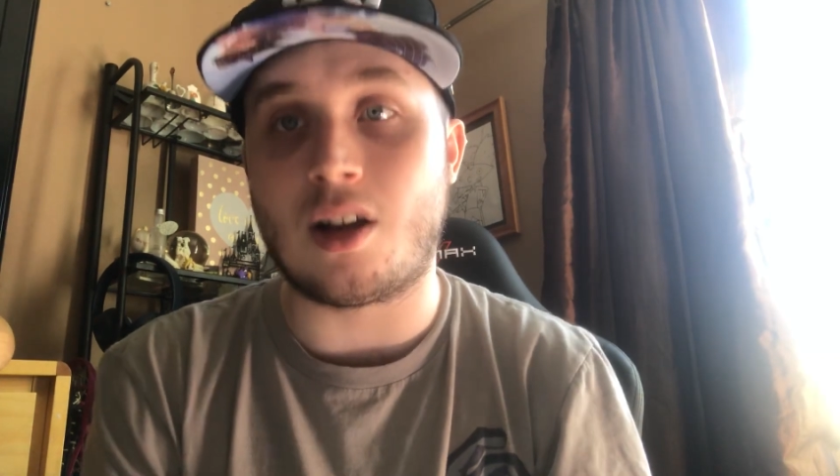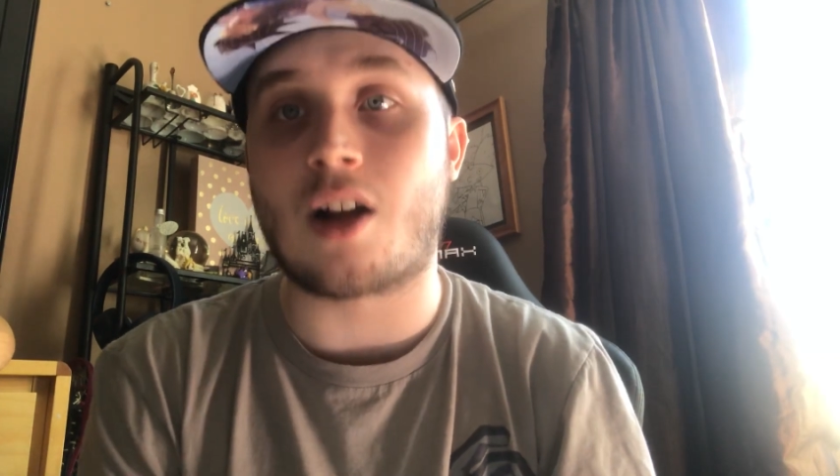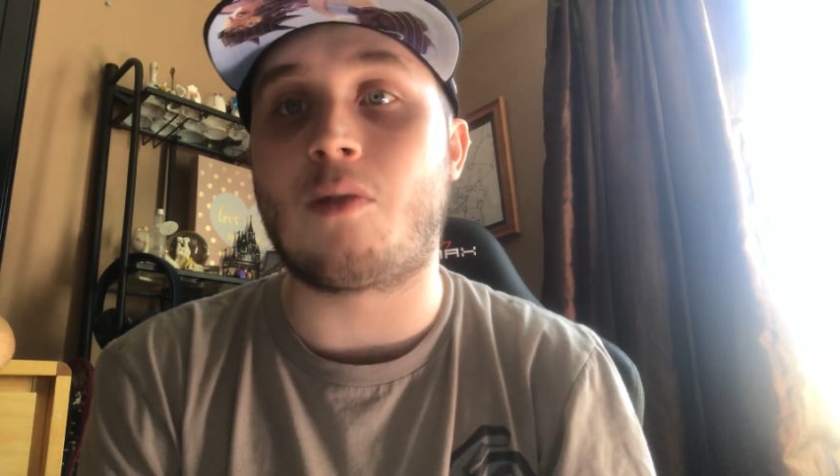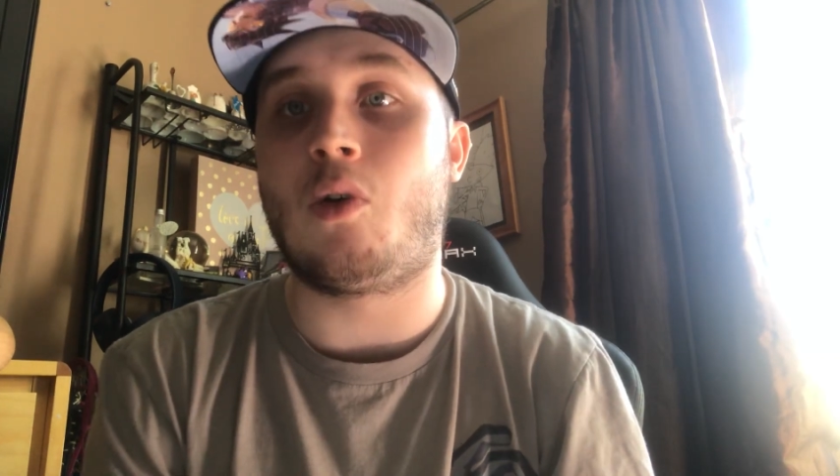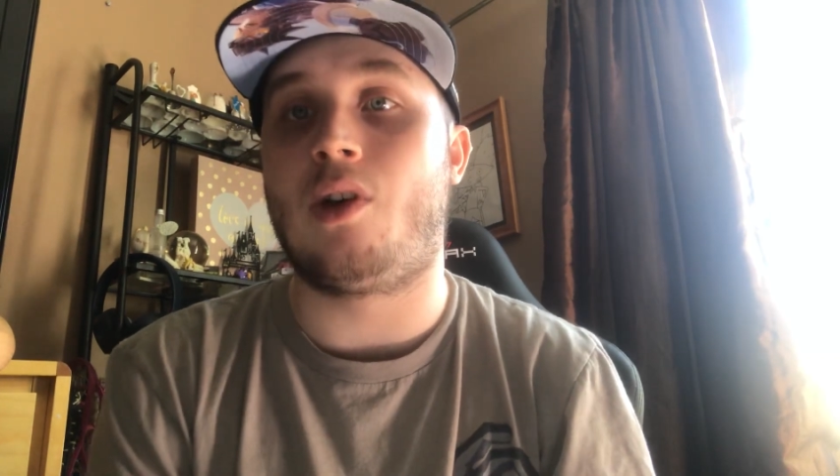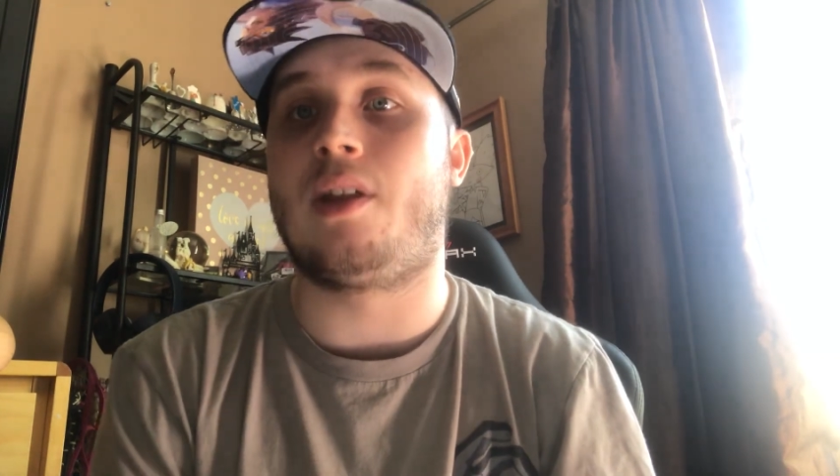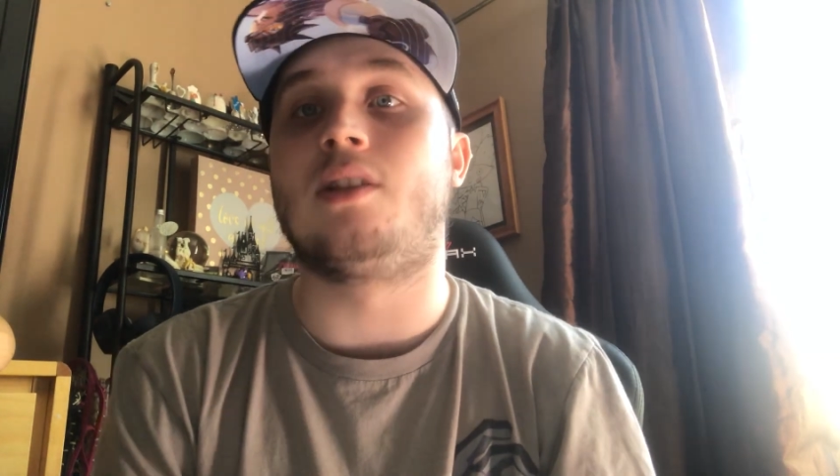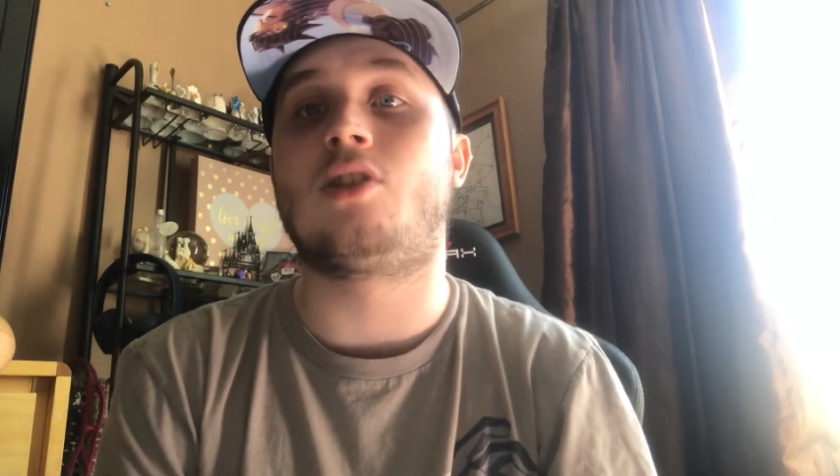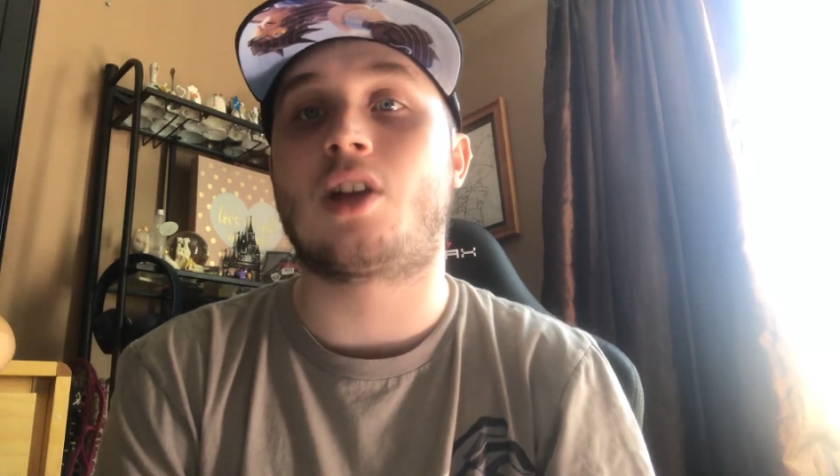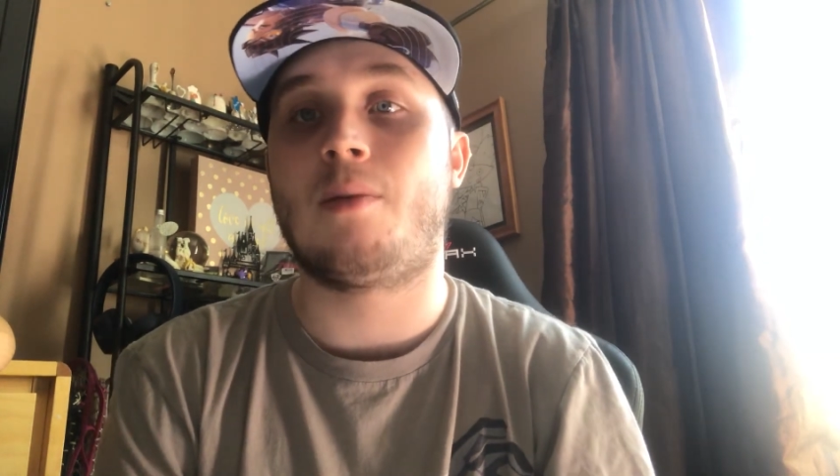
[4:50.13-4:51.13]
Nakamura,
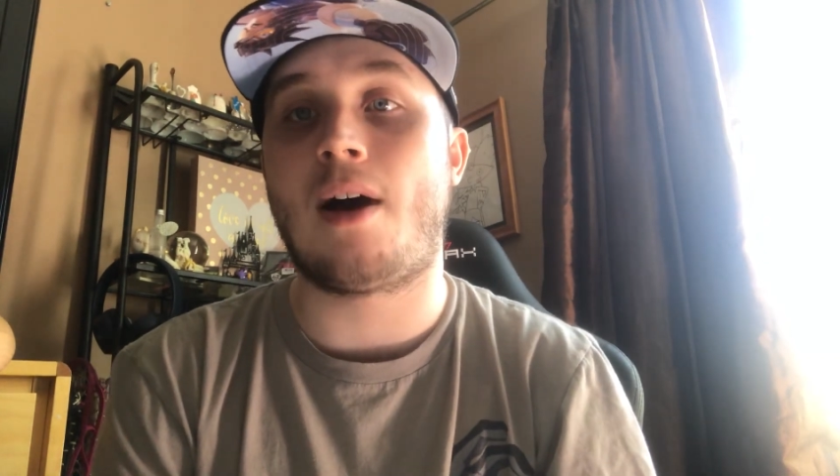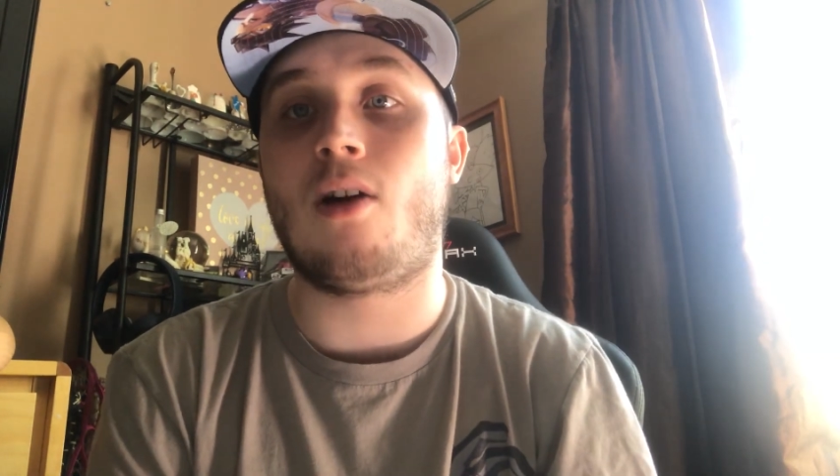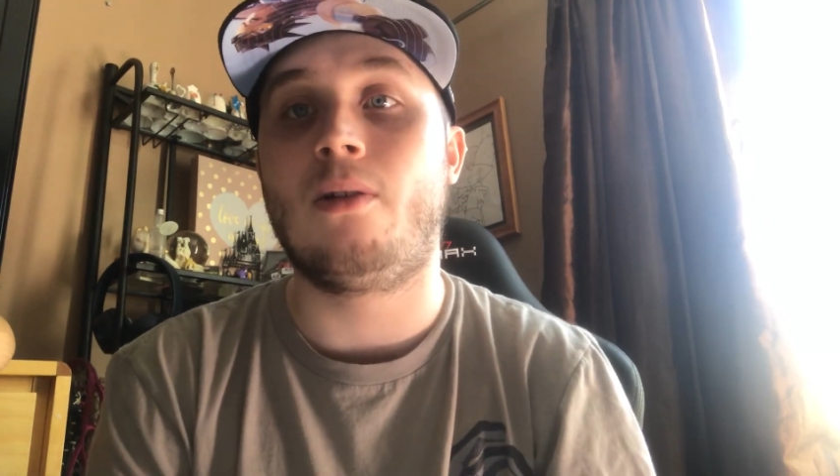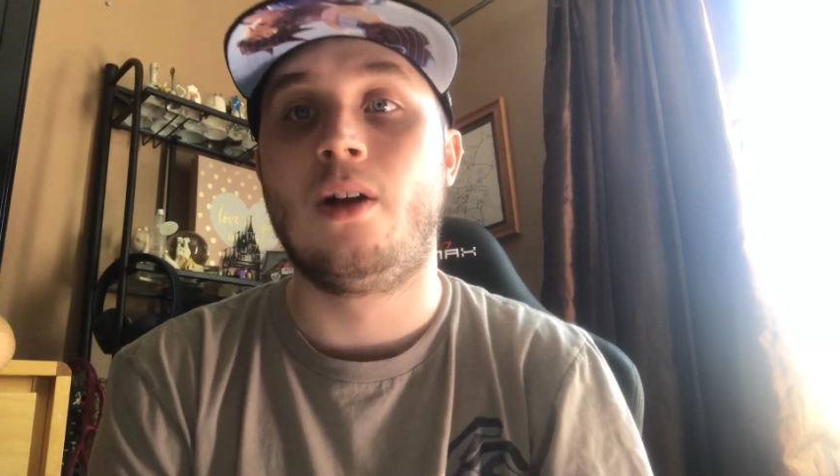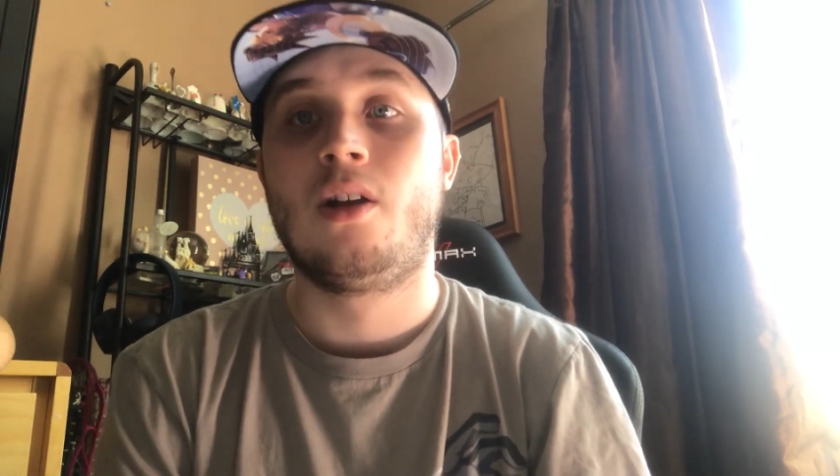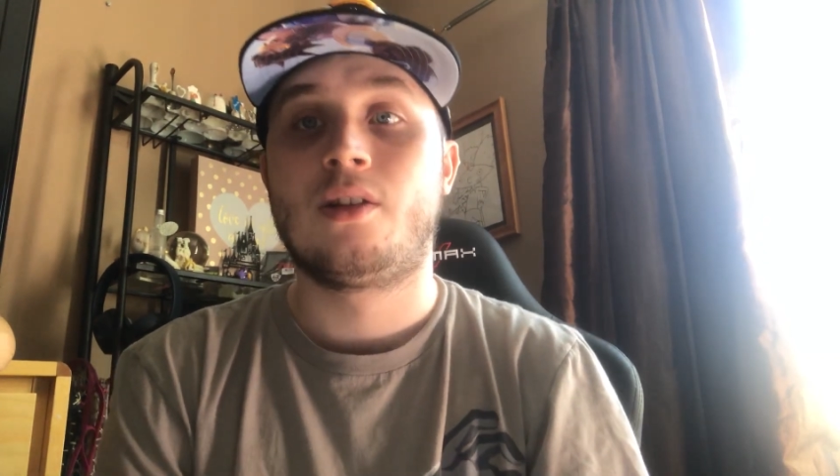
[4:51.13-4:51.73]
then took him out.